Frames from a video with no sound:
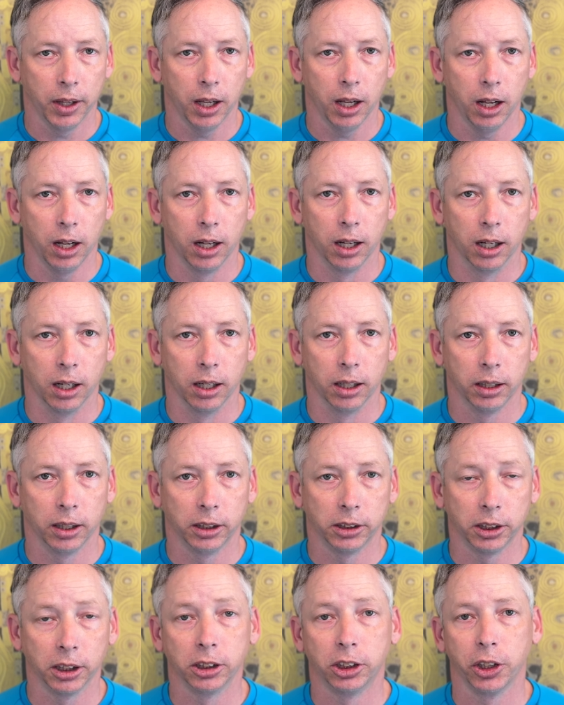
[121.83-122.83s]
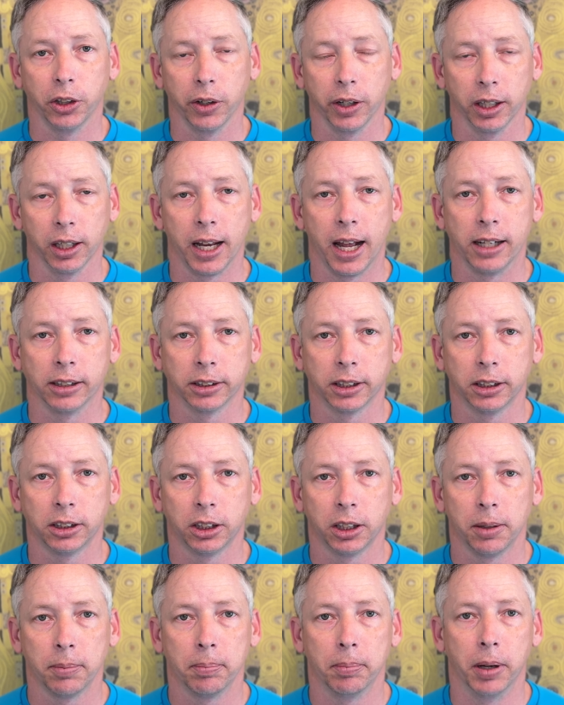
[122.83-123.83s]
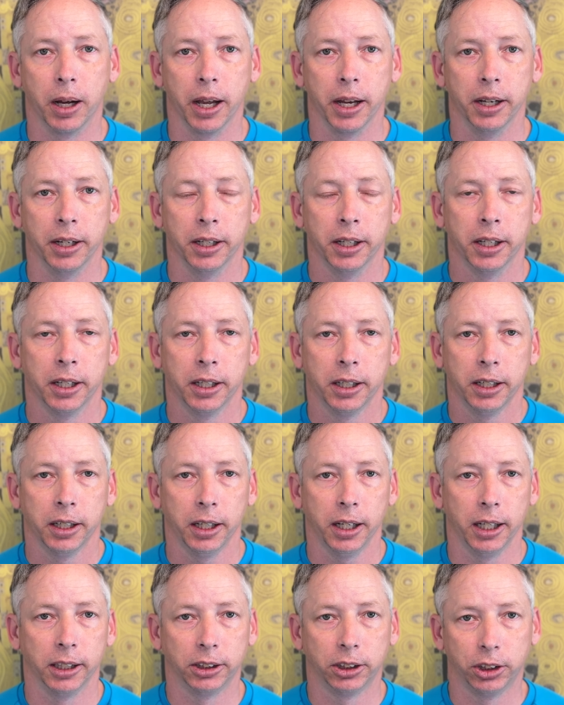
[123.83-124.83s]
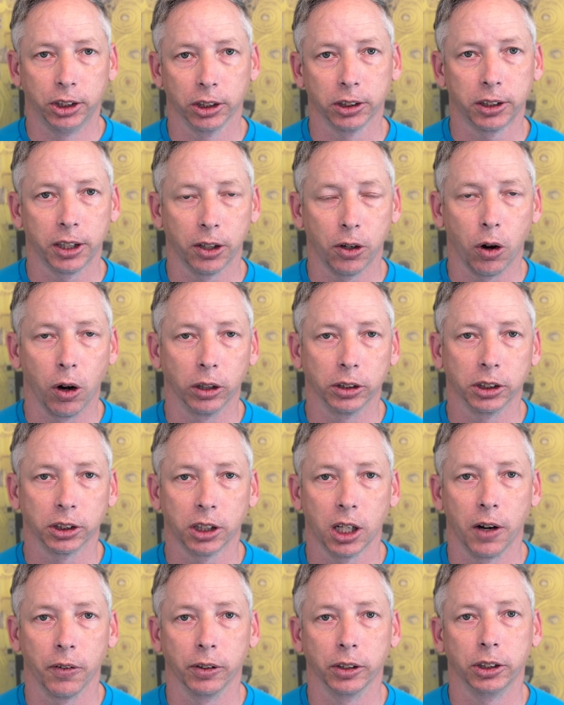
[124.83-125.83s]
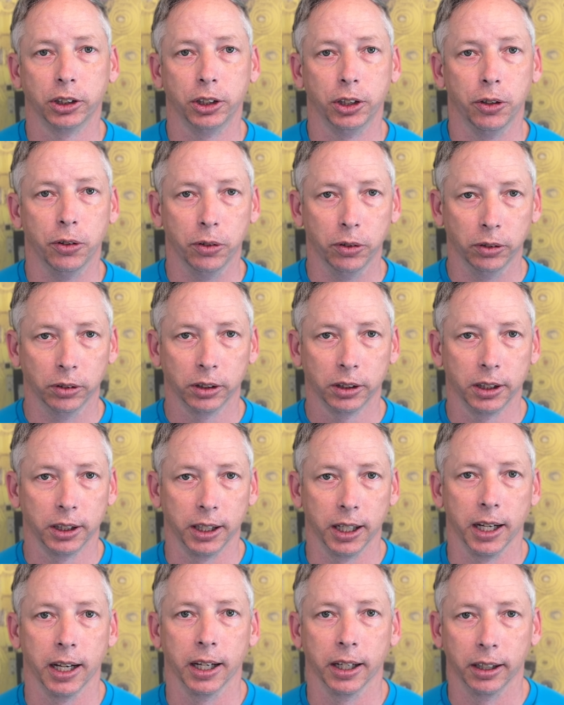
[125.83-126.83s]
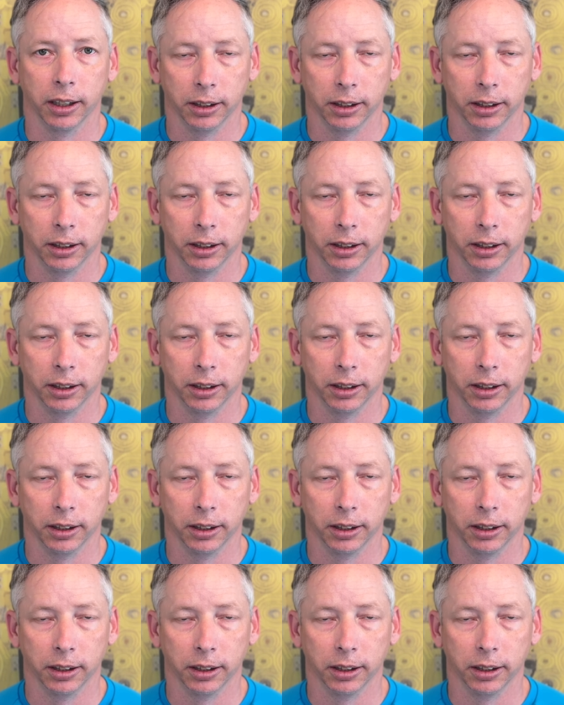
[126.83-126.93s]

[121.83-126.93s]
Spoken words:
it's Centurion lounges, but it's just the card just covers you to get in.